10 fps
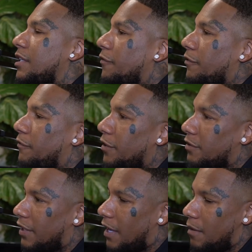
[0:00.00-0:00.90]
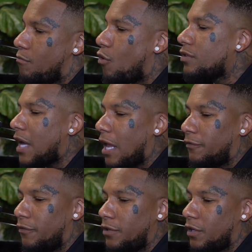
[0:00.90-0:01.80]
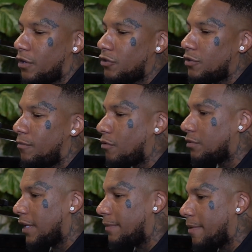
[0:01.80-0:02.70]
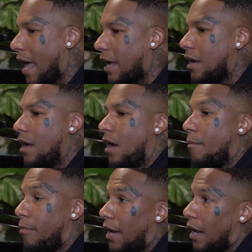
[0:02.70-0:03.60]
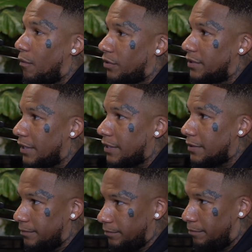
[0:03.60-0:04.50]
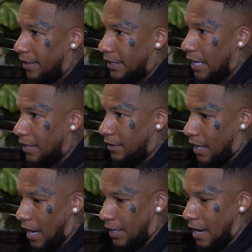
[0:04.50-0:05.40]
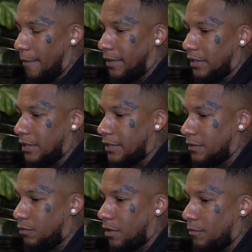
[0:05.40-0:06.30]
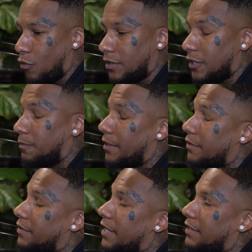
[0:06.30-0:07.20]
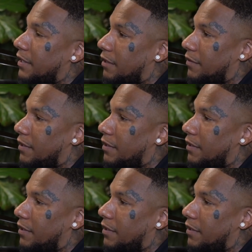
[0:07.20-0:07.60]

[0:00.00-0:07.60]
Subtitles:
a different feel to that. Most California girls are more laid back, but I will say this. Being that economically, this is one of the most expensive states to live in.